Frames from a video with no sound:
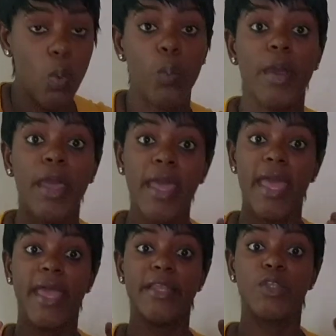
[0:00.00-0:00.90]
where
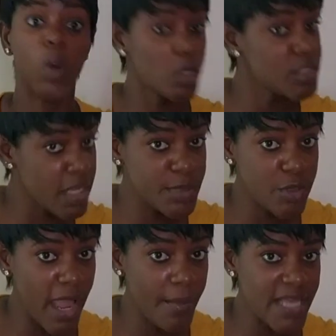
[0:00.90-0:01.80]
don't
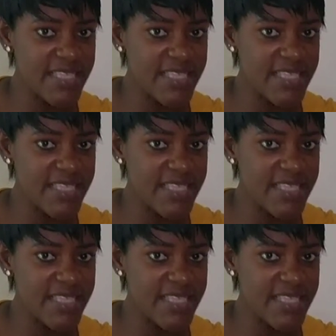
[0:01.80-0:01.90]
subscribe as